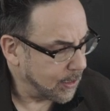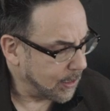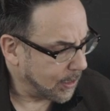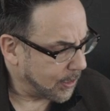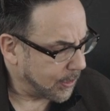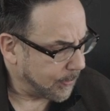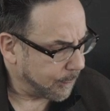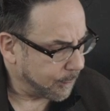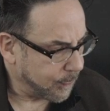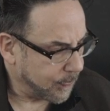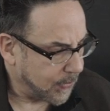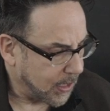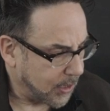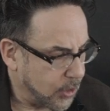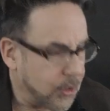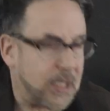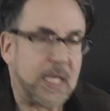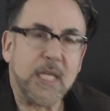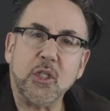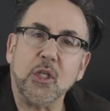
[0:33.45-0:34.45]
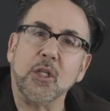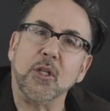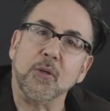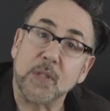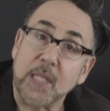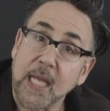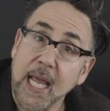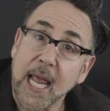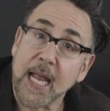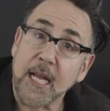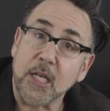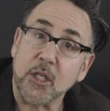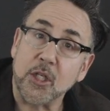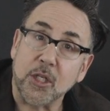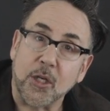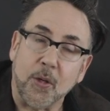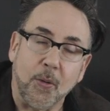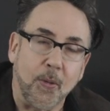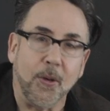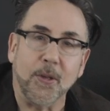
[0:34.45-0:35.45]
are you teaching those
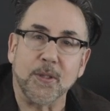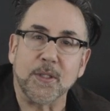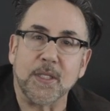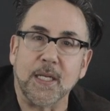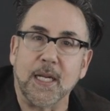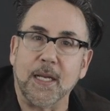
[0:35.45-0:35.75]
caged chords?